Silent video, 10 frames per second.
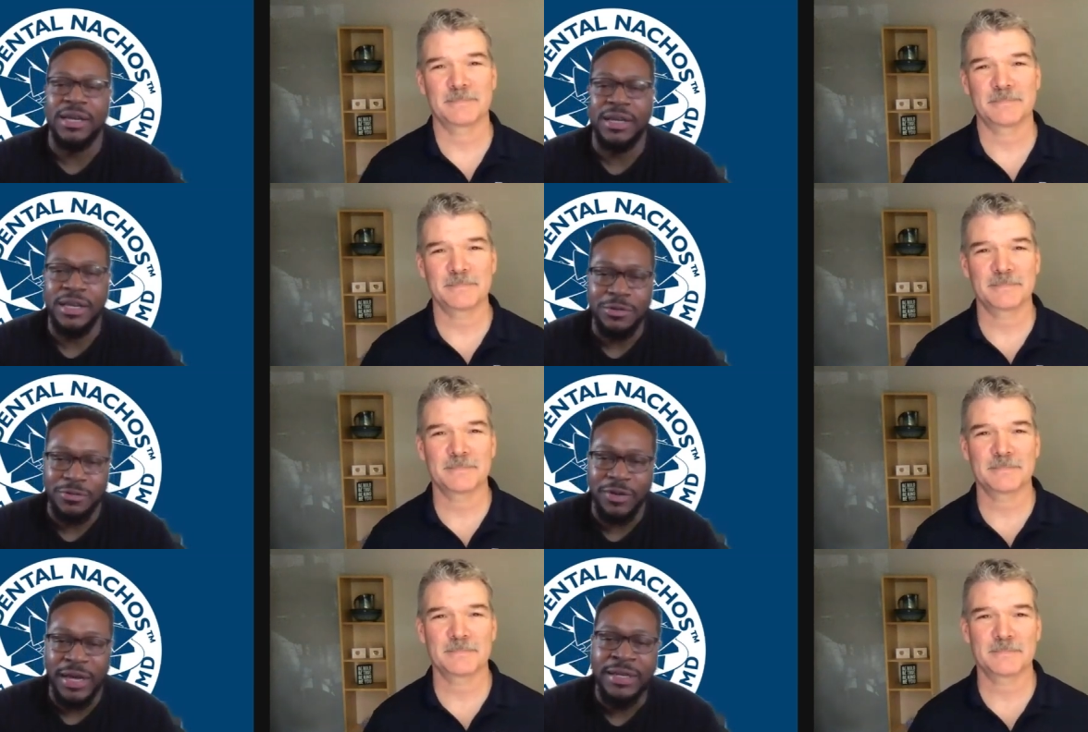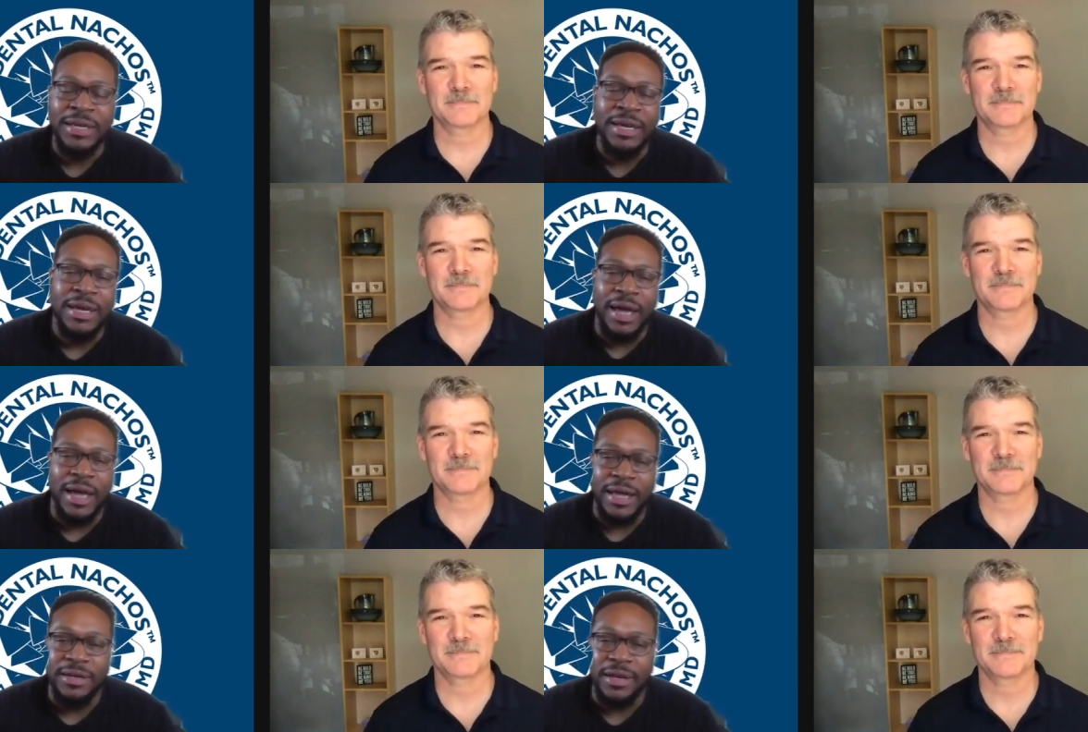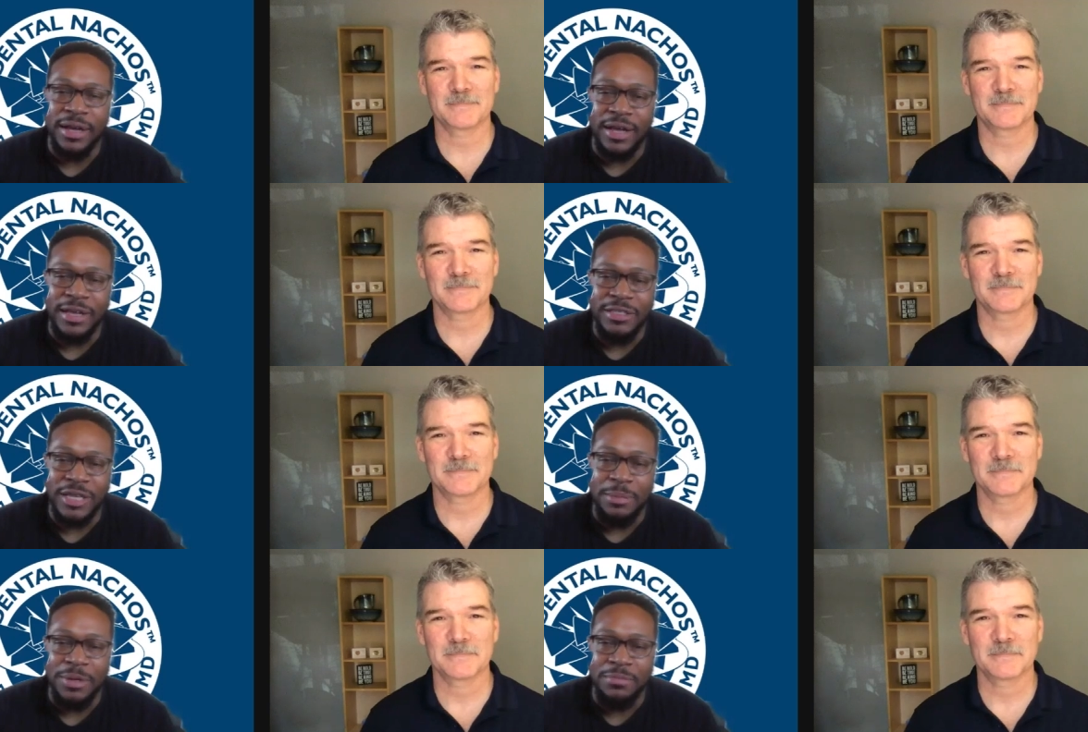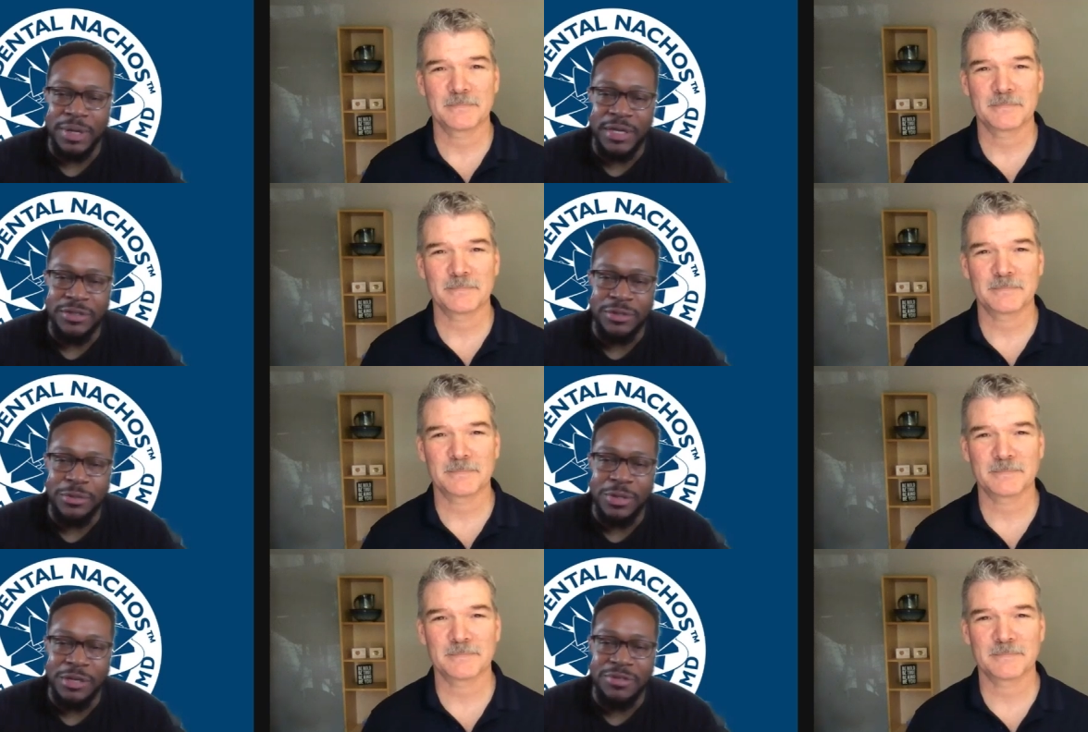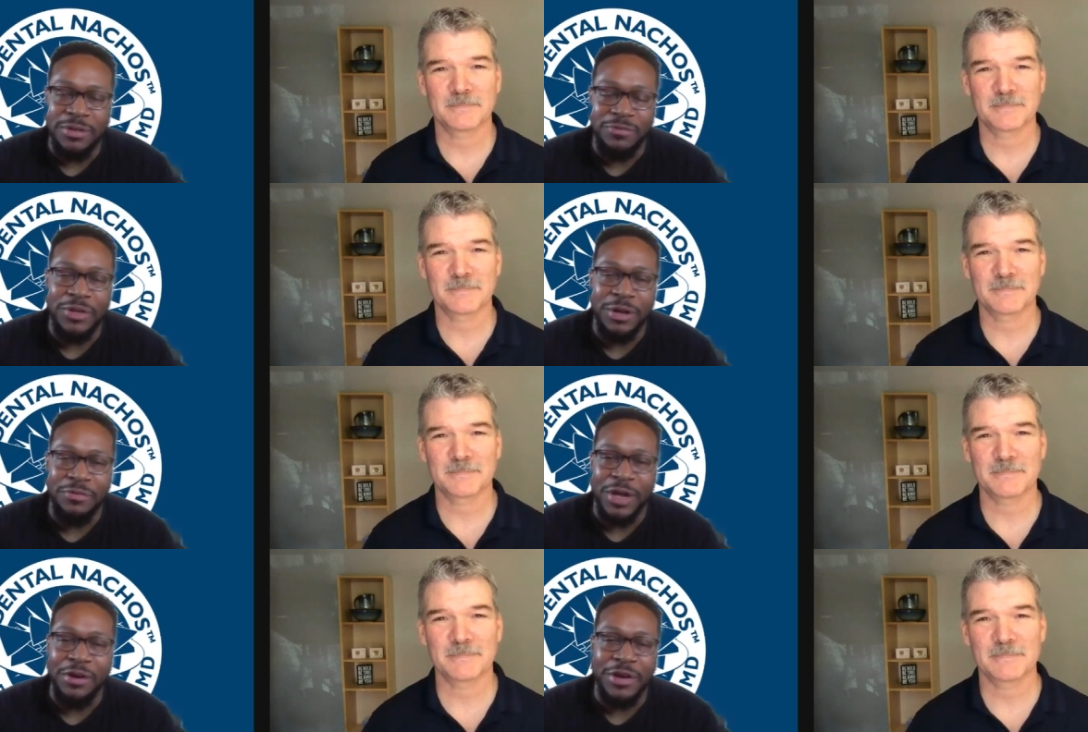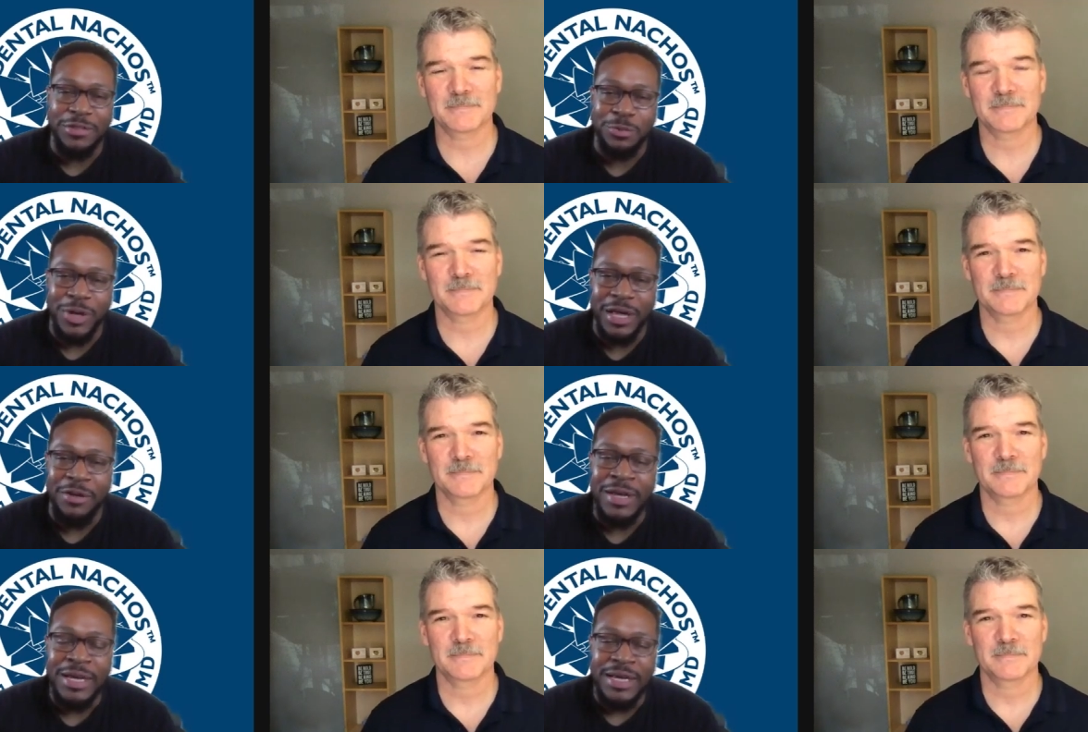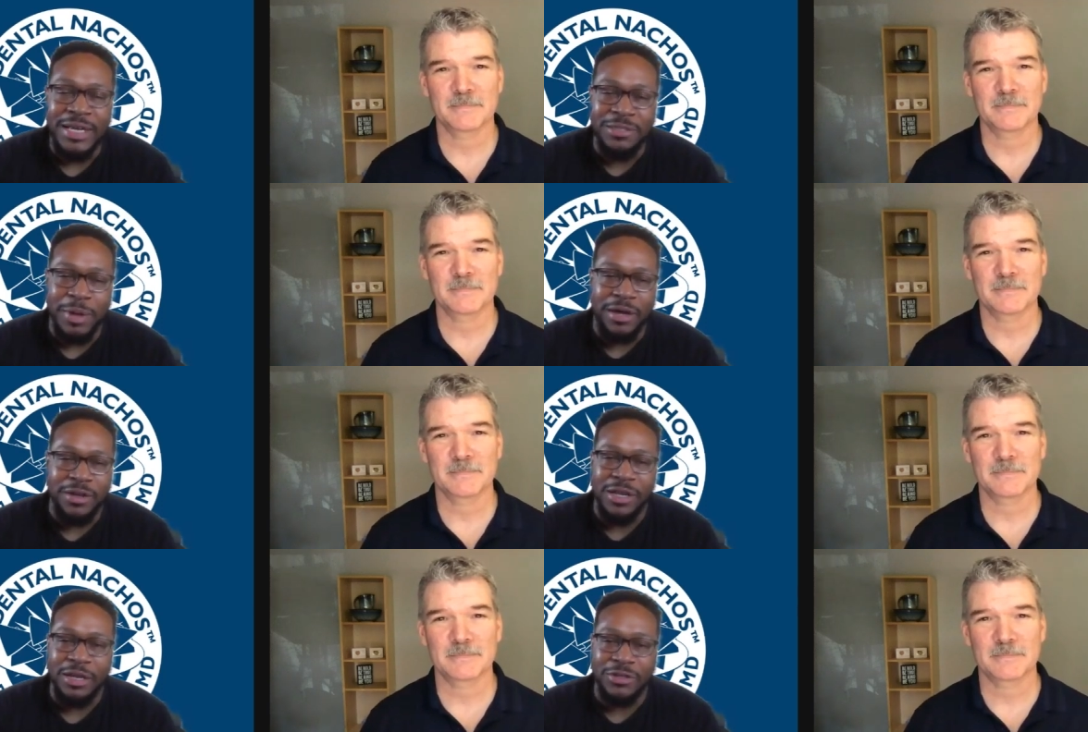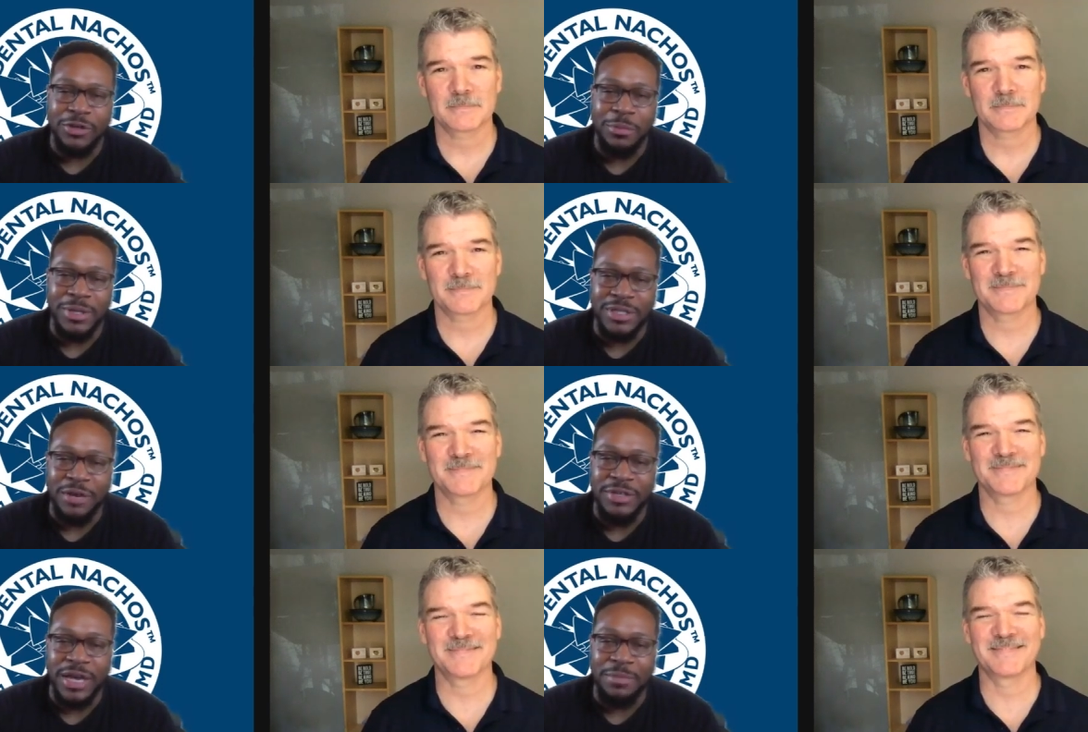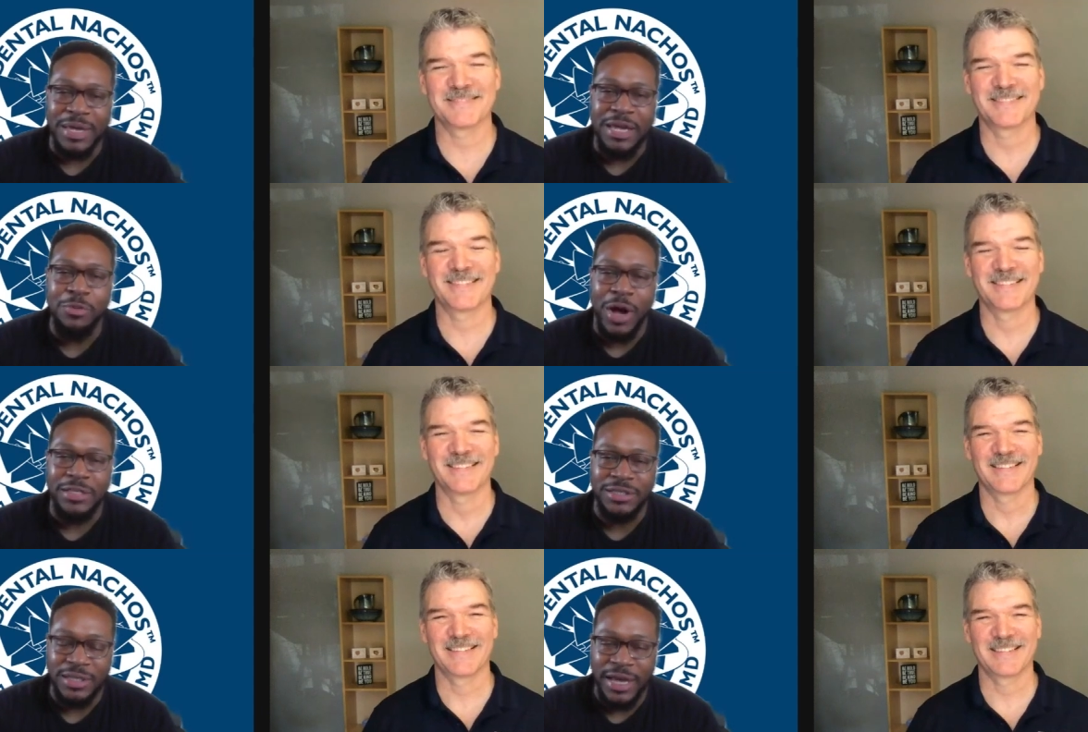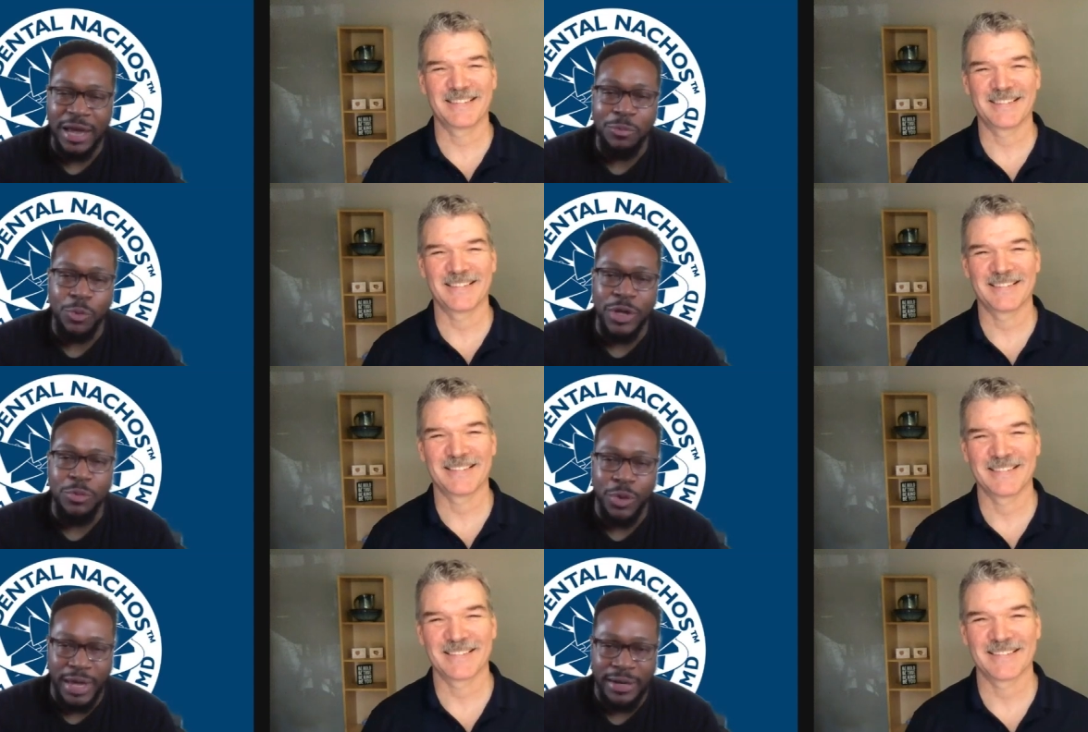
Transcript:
Speaker 1: Eagles fan. And uh, Jamie DiBease, who lives in the Philadelphia area as well, is my good luck charm because every time he watches a game, we win.